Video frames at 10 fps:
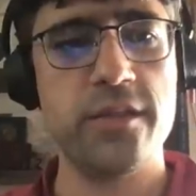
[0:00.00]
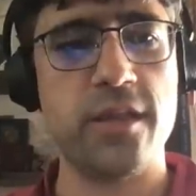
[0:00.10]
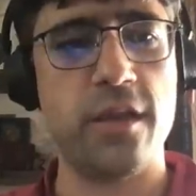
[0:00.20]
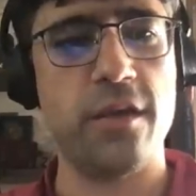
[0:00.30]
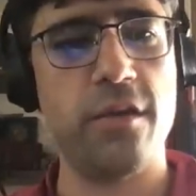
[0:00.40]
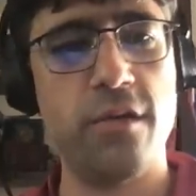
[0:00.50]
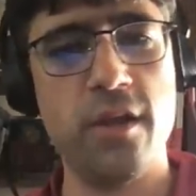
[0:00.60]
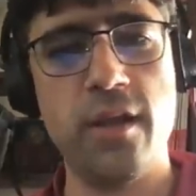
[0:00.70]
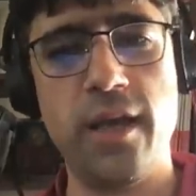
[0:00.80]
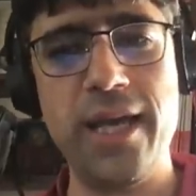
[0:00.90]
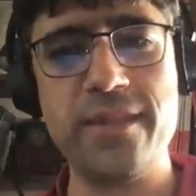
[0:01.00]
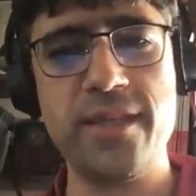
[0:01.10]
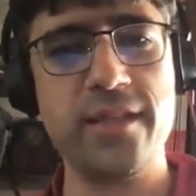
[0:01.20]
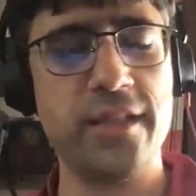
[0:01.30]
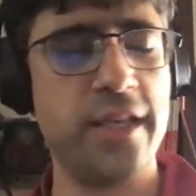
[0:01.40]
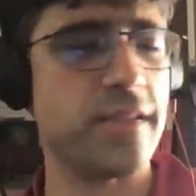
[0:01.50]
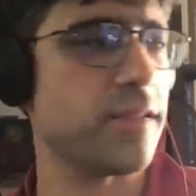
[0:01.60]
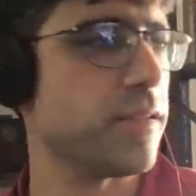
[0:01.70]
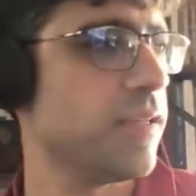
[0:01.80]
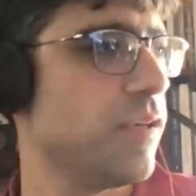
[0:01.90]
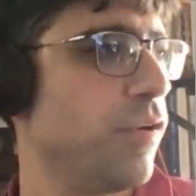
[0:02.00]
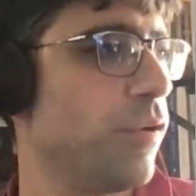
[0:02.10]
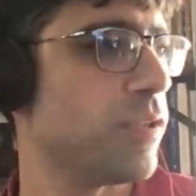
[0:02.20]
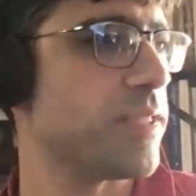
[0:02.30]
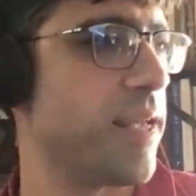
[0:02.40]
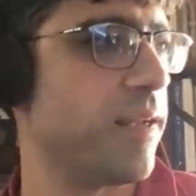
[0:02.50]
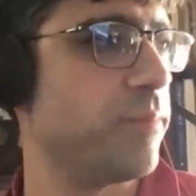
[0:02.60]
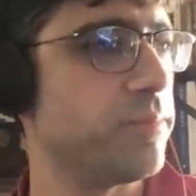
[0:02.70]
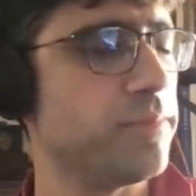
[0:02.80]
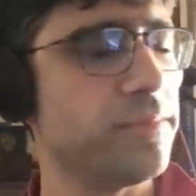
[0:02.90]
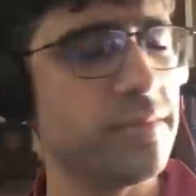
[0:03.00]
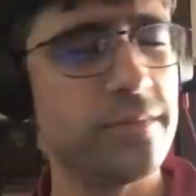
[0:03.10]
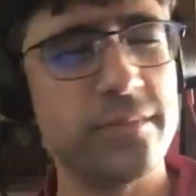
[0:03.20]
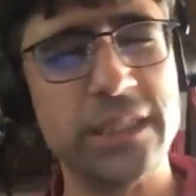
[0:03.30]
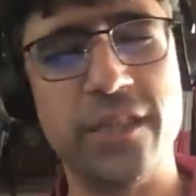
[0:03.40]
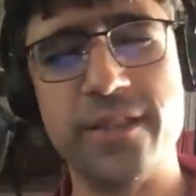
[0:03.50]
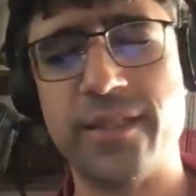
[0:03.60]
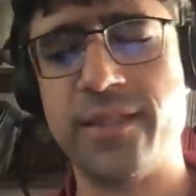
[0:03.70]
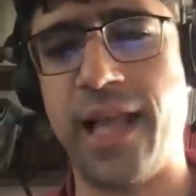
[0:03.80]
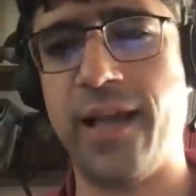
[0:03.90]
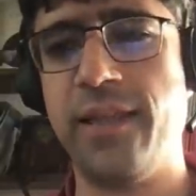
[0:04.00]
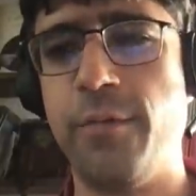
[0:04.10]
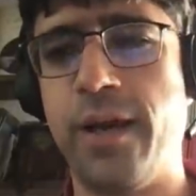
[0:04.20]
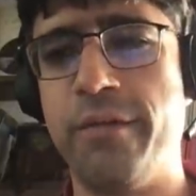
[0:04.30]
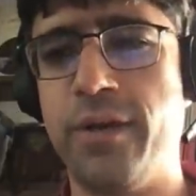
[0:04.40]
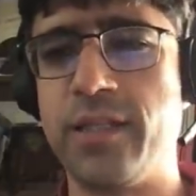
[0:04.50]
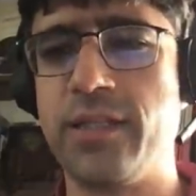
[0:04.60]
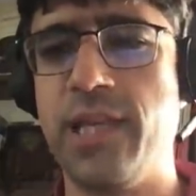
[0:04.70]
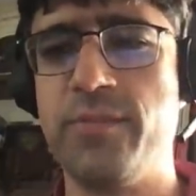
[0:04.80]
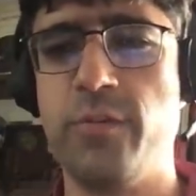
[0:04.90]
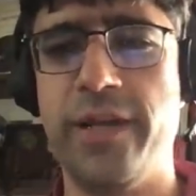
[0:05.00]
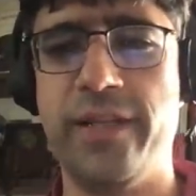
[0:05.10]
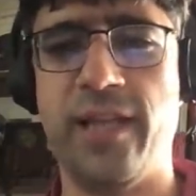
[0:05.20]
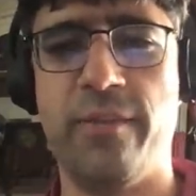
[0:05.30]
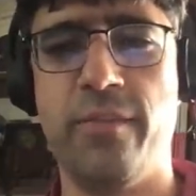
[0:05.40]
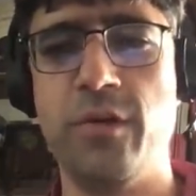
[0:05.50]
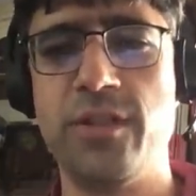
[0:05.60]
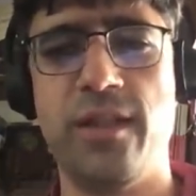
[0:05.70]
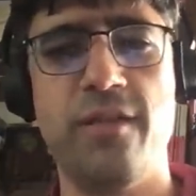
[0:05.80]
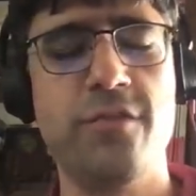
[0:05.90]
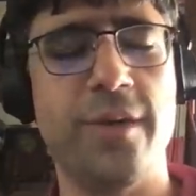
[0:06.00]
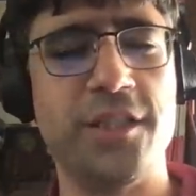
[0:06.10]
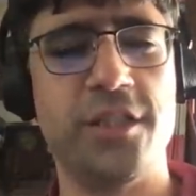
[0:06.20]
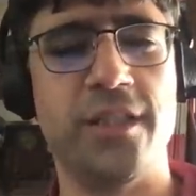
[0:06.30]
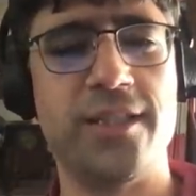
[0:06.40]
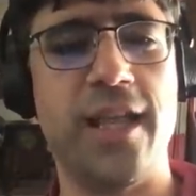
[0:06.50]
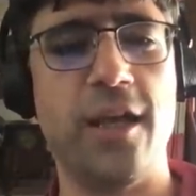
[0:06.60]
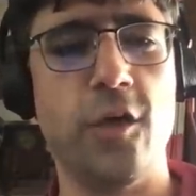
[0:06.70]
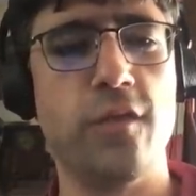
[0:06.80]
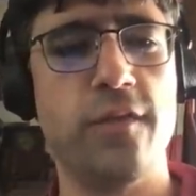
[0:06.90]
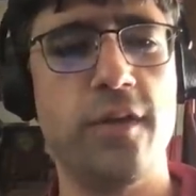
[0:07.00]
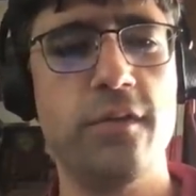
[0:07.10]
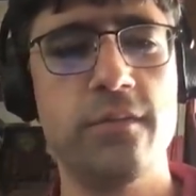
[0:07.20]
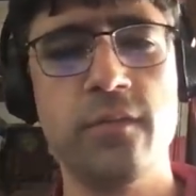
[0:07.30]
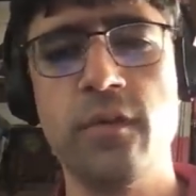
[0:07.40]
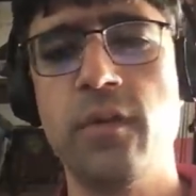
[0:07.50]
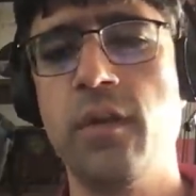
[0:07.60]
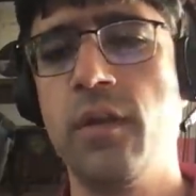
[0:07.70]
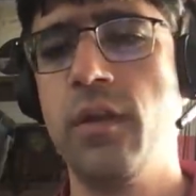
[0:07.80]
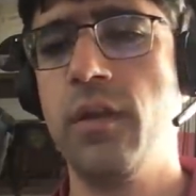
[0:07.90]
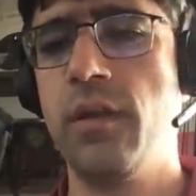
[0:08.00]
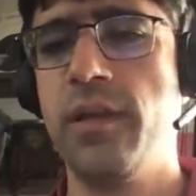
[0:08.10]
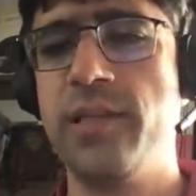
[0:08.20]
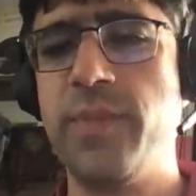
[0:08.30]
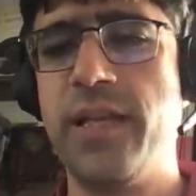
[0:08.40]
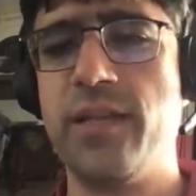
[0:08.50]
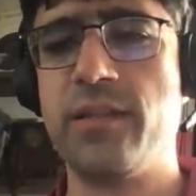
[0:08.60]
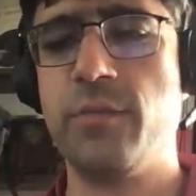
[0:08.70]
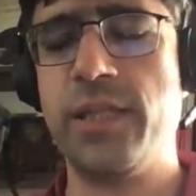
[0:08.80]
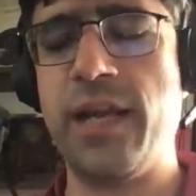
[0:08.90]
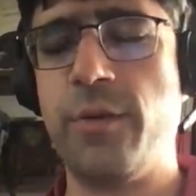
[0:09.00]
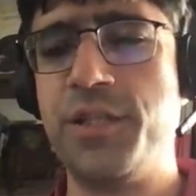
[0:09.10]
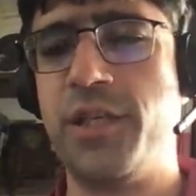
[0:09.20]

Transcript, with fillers: So I think this whole setup, you know, is exactly why Rust keeps winning that most loved question on Stack Overflow. It's because what that